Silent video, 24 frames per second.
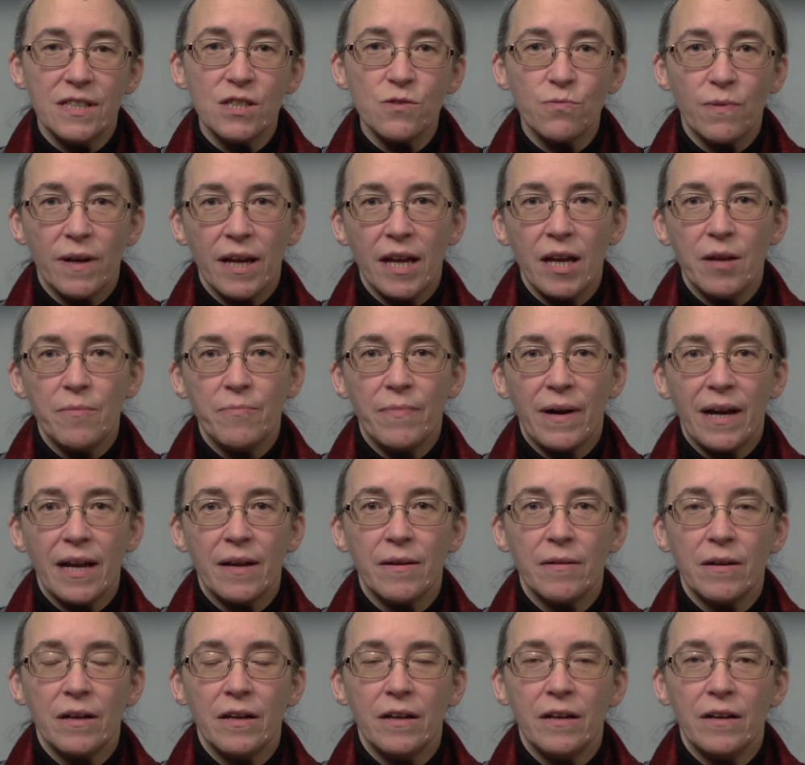this way,
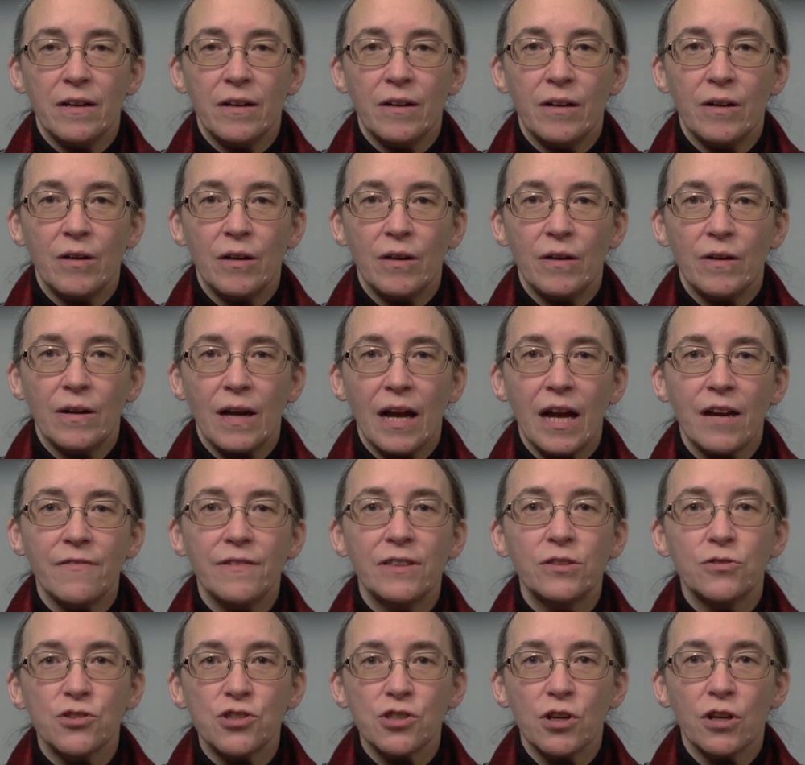by uh, uh,
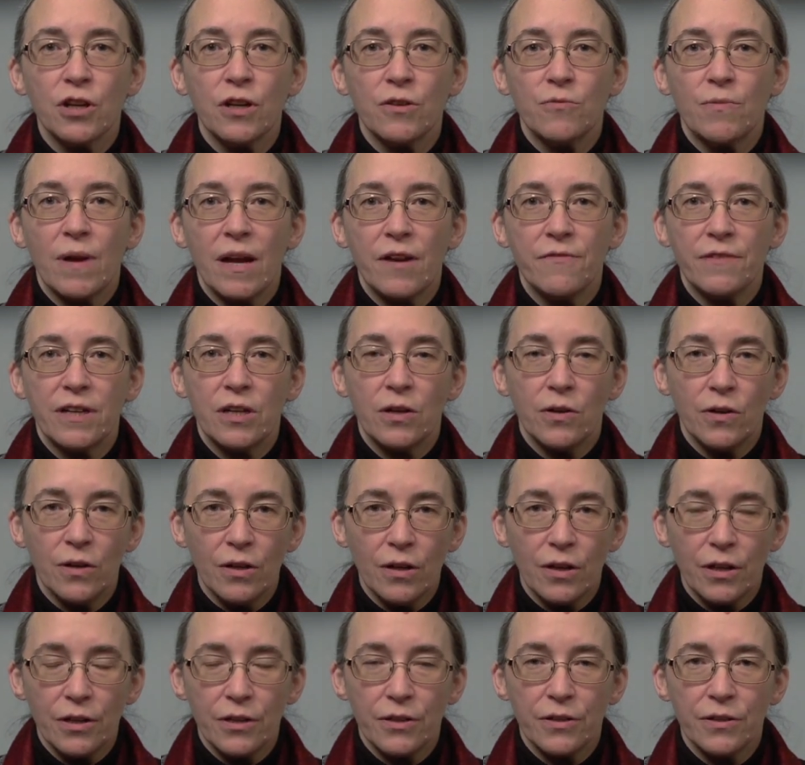having the shock arriving
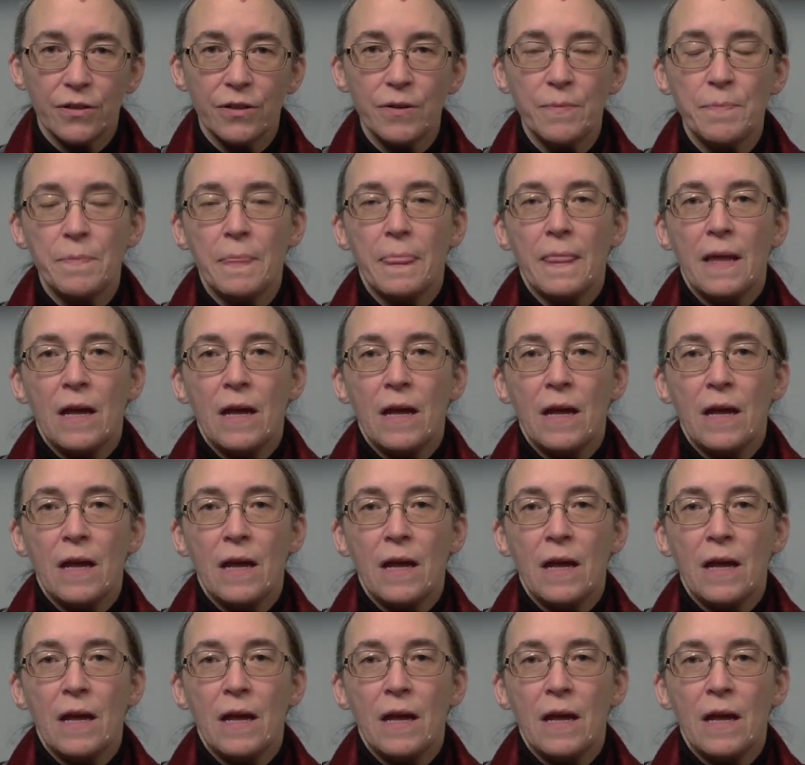earlier,